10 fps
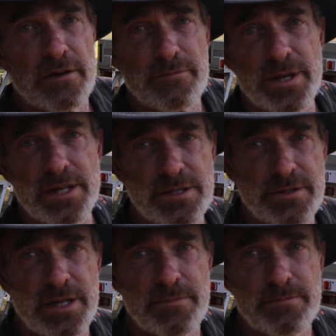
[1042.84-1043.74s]
I've
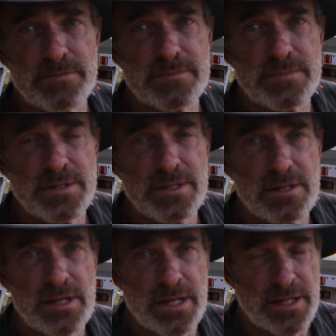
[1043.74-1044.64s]
mounted them
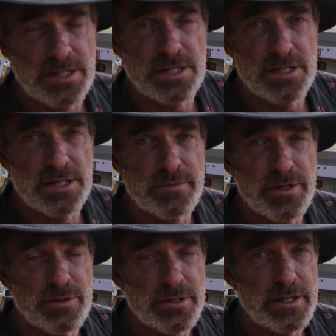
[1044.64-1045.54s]
and they just need to
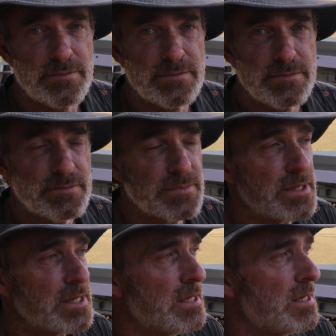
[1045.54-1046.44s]
be hooked up.
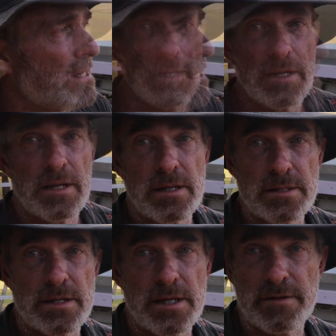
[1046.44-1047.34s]

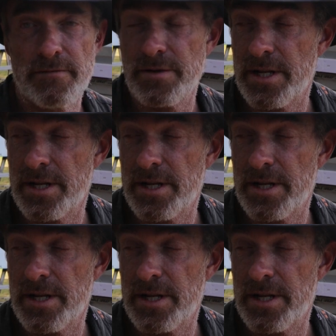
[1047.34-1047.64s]
So that's it for